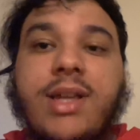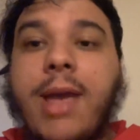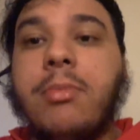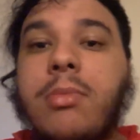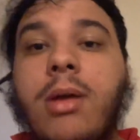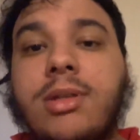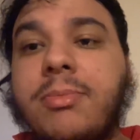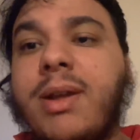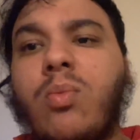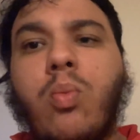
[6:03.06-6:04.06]
game to
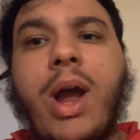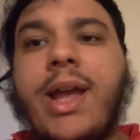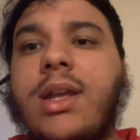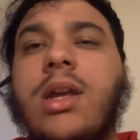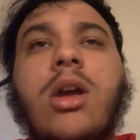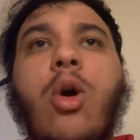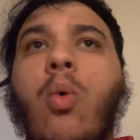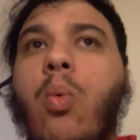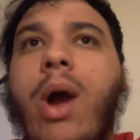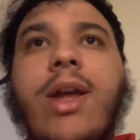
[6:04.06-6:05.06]
bed way,
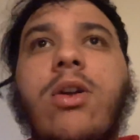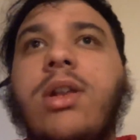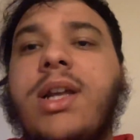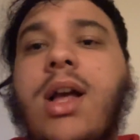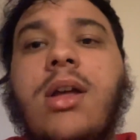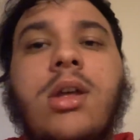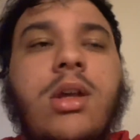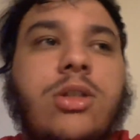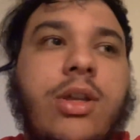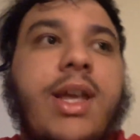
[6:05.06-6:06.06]
way earlier.
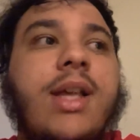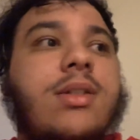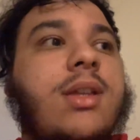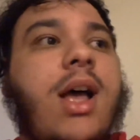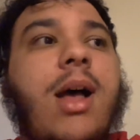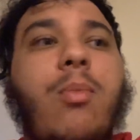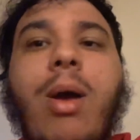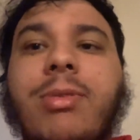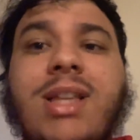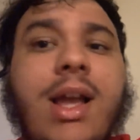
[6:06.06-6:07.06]
So, yes,
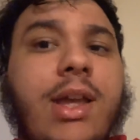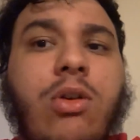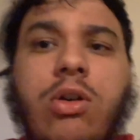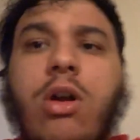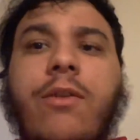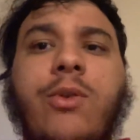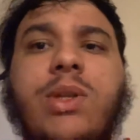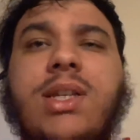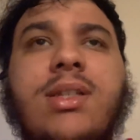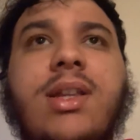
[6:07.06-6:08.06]
Wan-Bissaka, he could have got a few
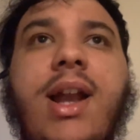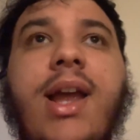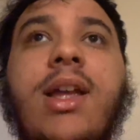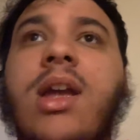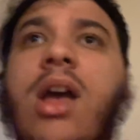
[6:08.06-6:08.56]
assists today.